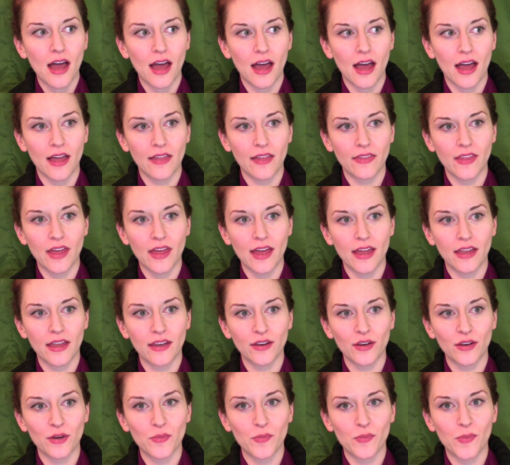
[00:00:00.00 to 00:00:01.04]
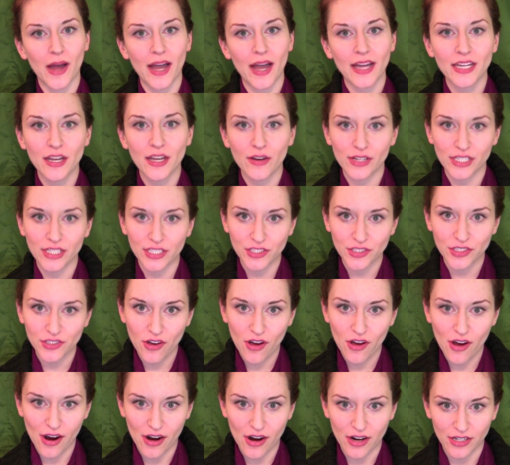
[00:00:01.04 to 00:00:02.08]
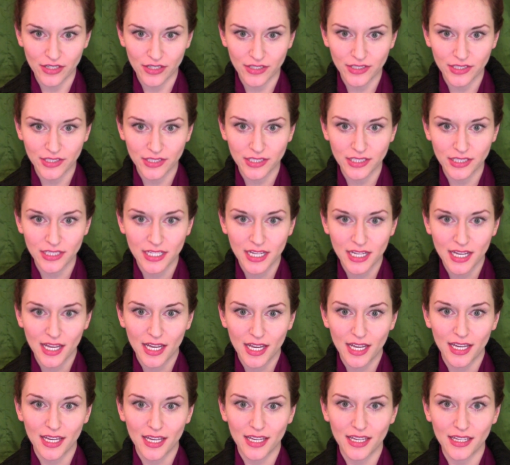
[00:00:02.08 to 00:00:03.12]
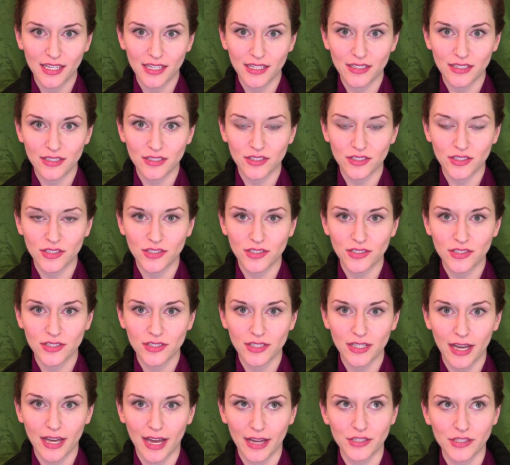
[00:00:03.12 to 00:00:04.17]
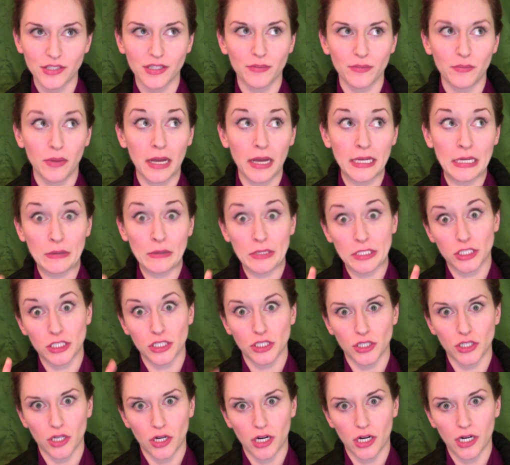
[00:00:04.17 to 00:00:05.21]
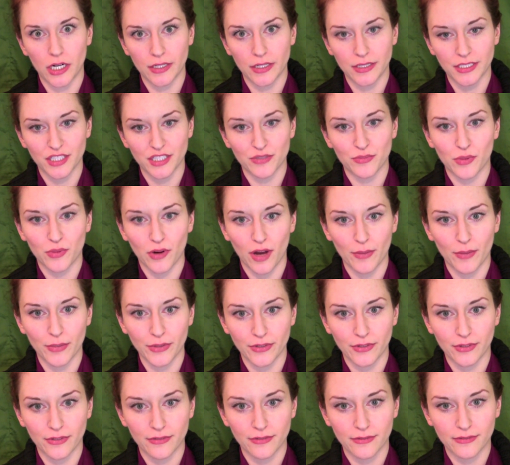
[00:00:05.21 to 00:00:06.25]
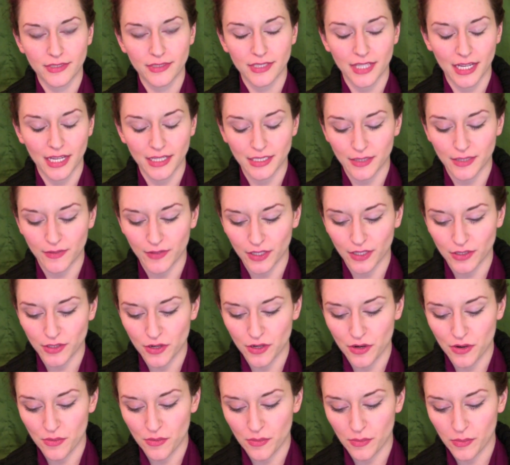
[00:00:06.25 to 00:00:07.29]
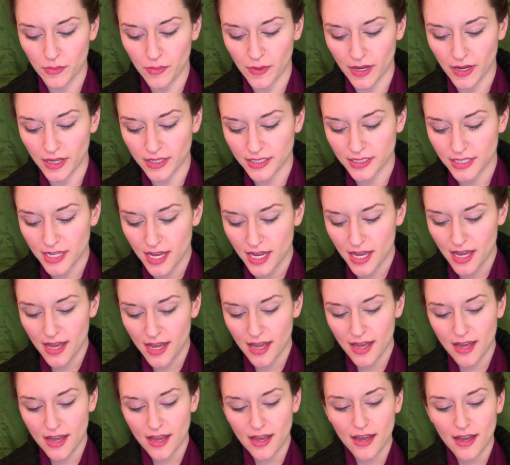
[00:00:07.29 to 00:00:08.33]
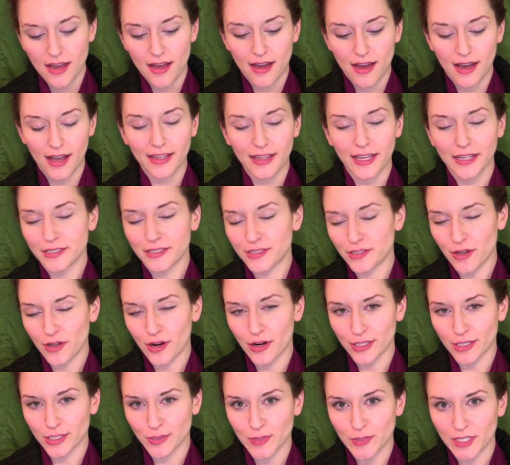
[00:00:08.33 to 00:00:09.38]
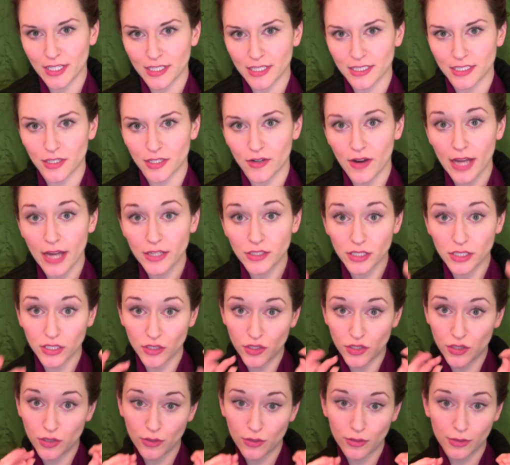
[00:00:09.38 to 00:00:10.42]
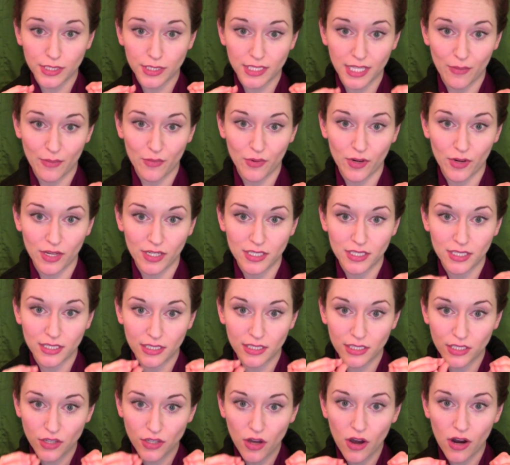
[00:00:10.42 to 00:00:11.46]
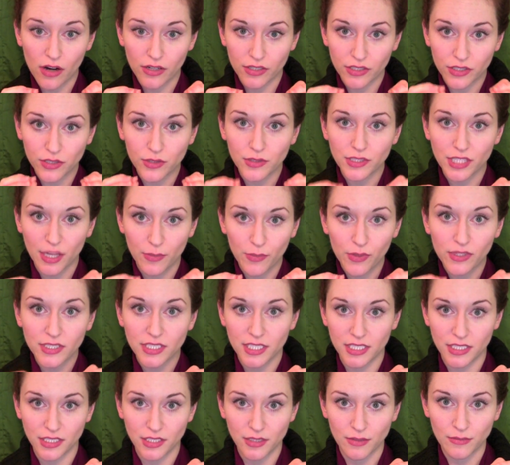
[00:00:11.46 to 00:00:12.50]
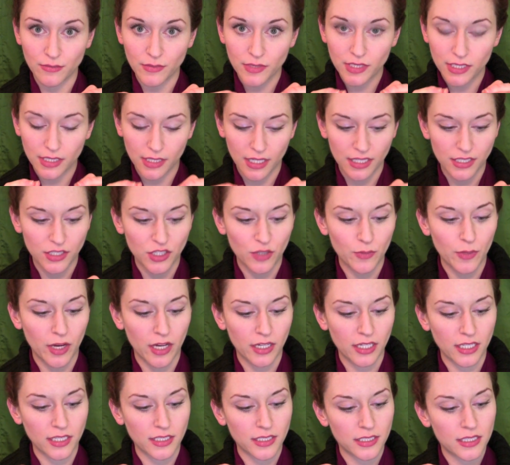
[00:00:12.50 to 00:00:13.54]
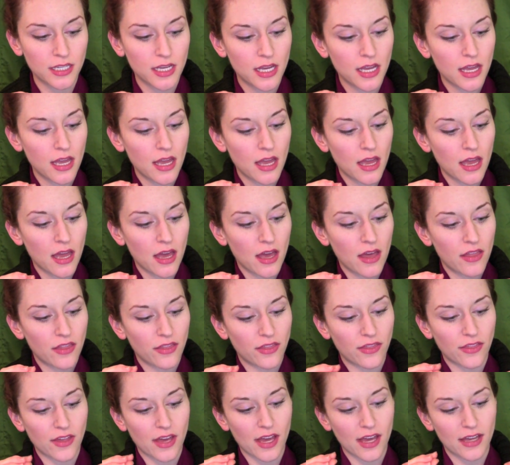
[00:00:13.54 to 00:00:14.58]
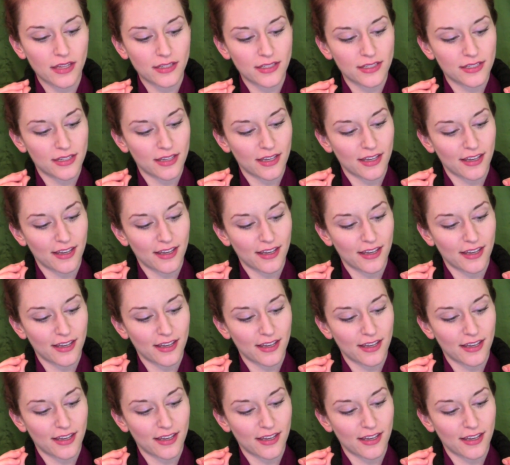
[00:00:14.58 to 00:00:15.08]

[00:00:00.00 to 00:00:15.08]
And then binary stars is... actually, binary star is the proper scientific term, but I like stars because they're actually two separate stars, two separate systems, celestial bodies, that